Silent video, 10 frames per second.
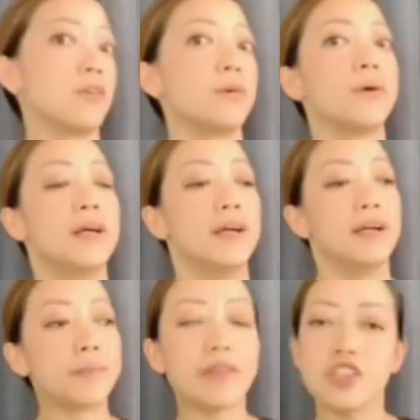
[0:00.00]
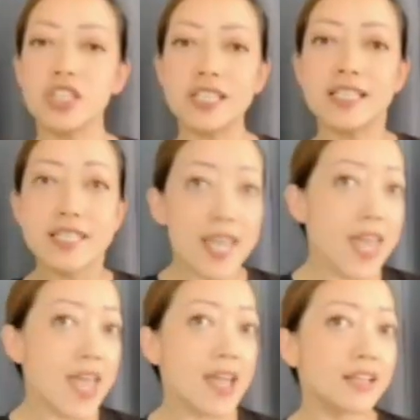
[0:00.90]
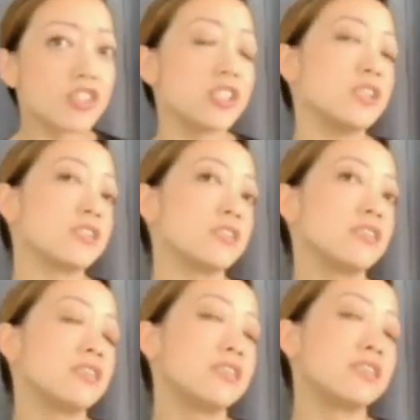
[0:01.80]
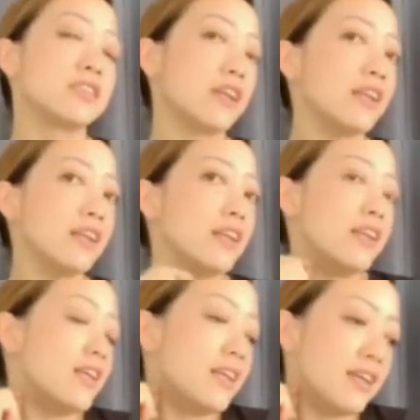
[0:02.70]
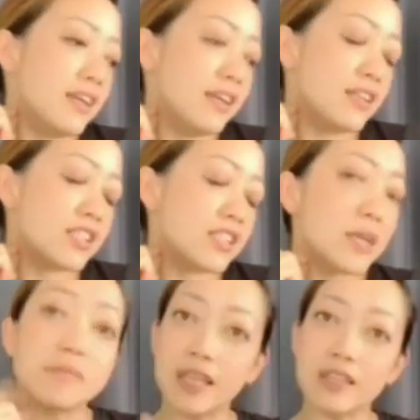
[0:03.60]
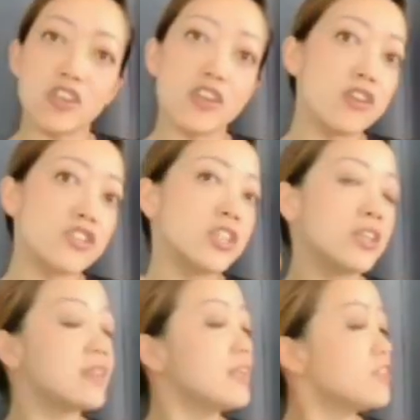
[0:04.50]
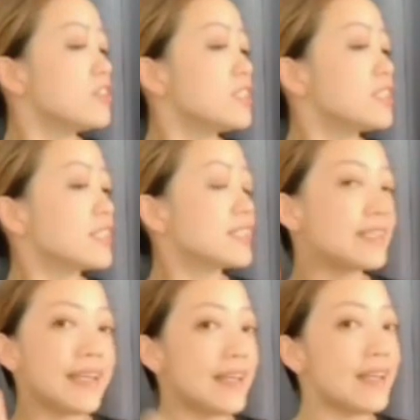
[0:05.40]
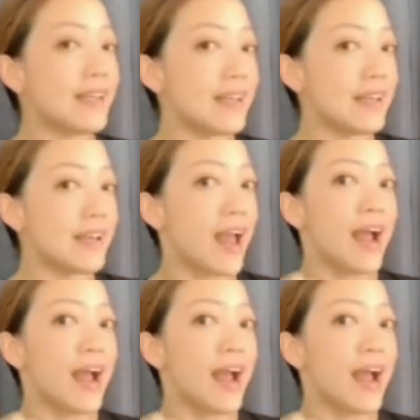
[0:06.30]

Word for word: know. Now that she's sick, she's suddenly skipped 10 years. She thinks she's 16.